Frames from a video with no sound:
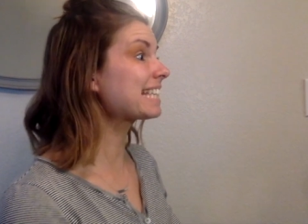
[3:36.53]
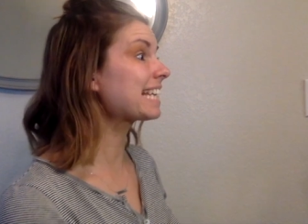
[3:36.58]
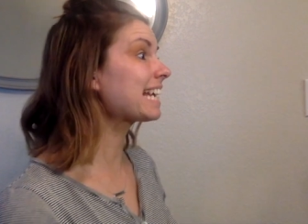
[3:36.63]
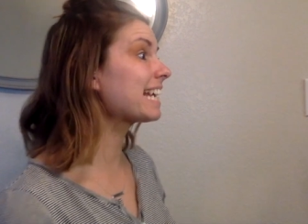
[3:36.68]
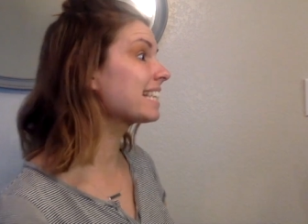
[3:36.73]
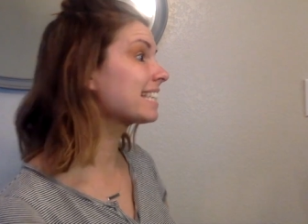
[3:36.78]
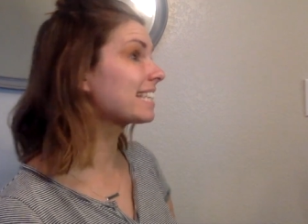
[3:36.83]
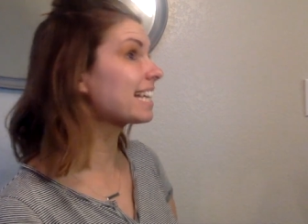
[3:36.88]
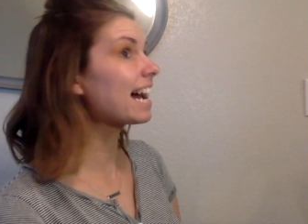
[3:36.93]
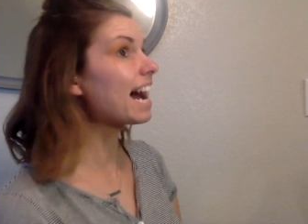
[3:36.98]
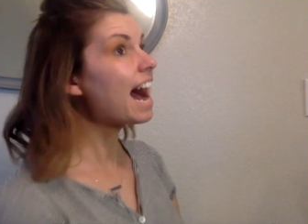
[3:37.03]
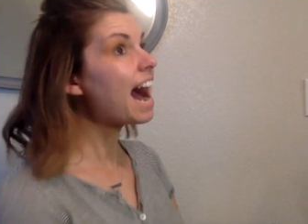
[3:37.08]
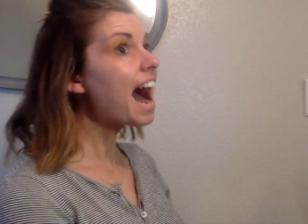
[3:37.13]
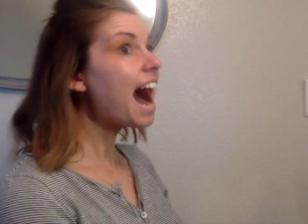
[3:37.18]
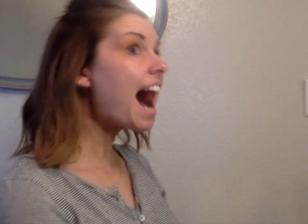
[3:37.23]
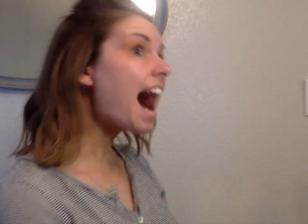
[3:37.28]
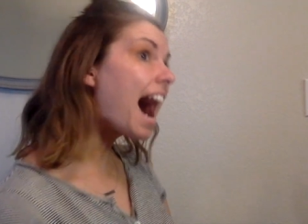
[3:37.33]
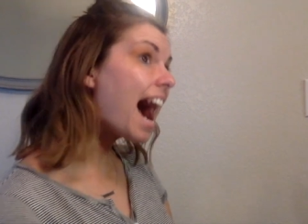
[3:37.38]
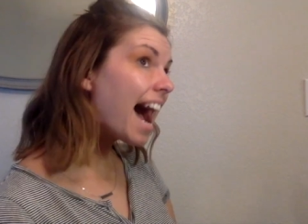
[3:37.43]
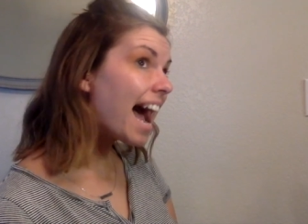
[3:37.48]
So it's the
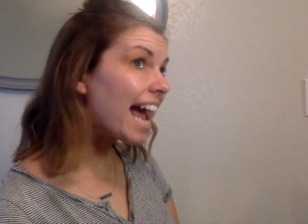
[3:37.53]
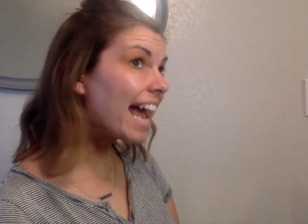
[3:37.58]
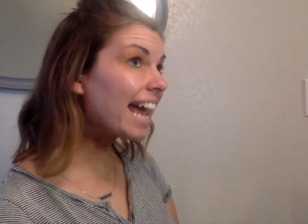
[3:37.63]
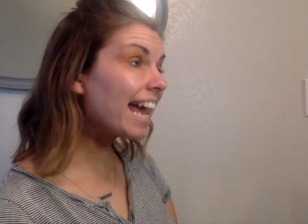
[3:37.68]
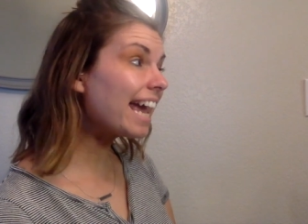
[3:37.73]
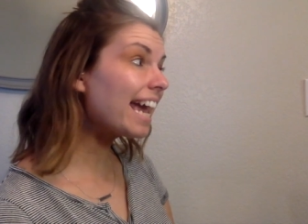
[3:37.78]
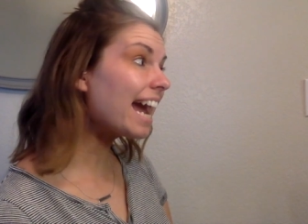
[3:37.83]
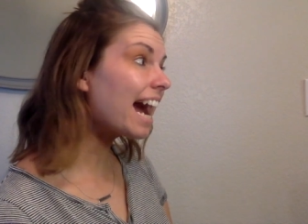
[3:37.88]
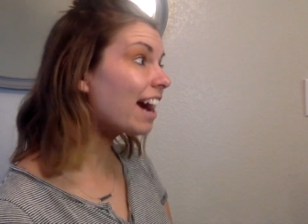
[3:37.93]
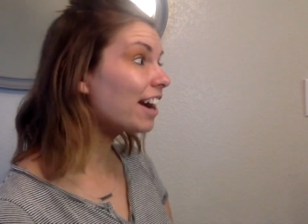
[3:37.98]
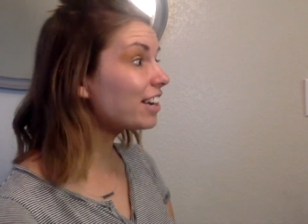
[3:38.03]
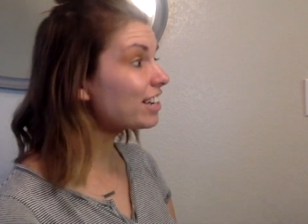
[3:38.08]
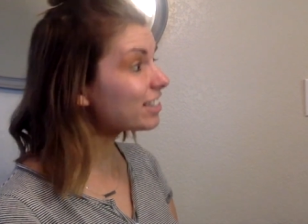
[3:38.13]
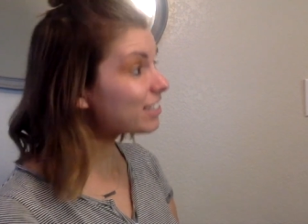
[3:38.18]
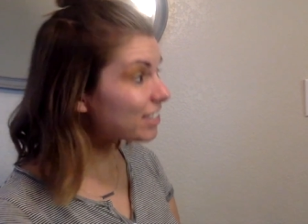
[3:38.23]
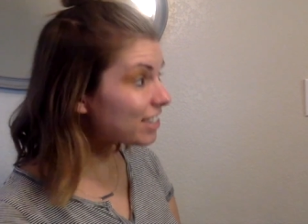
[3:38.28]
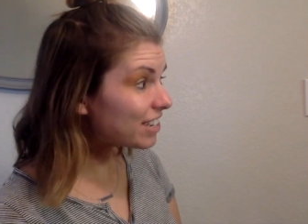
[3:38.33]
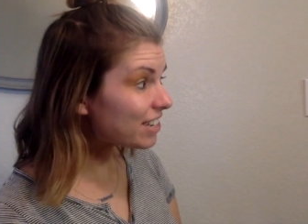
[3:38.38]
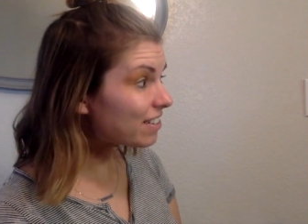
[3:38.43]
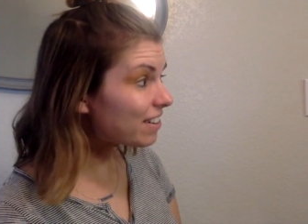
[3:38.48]
hi, how are
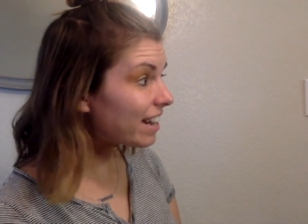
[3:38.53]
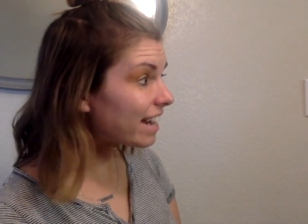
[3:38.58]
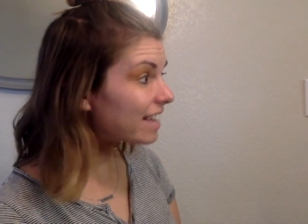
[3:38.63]
you doing?